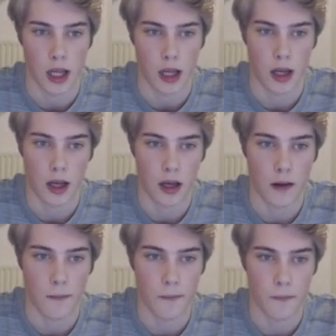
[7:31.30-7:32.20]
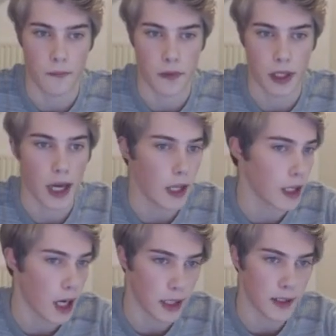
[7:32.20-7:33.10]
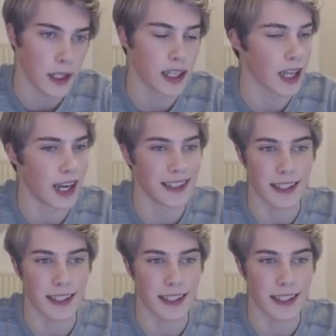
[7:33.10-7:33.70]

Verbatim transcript: um, and I think a knight